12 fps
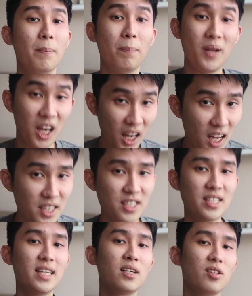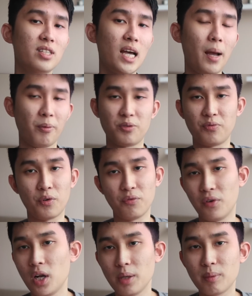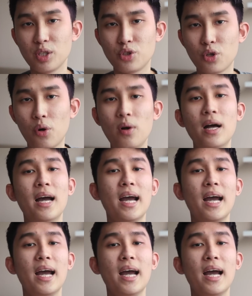plus single taps for volume control